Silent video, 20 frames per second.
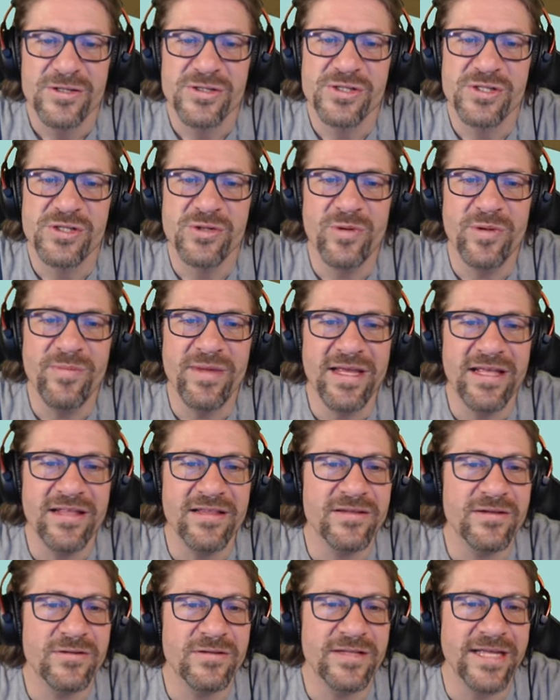Should we make a
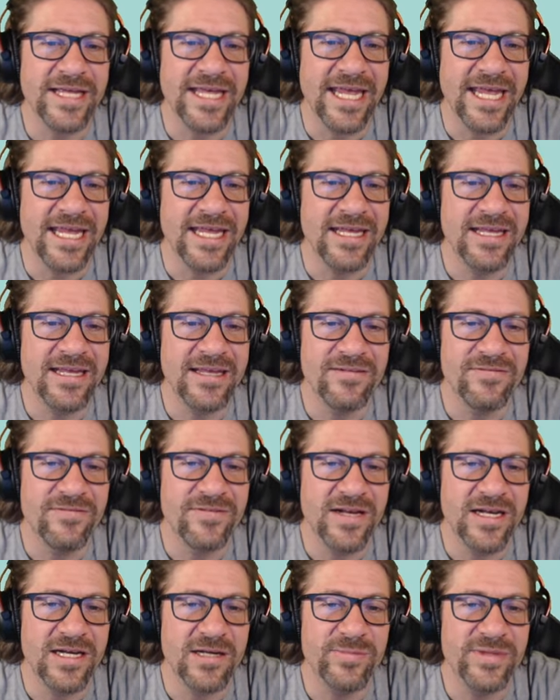little egg
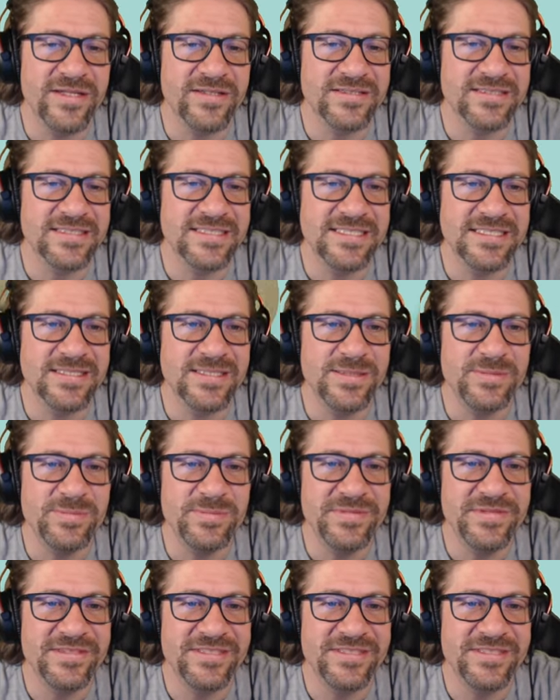conveyor belt system?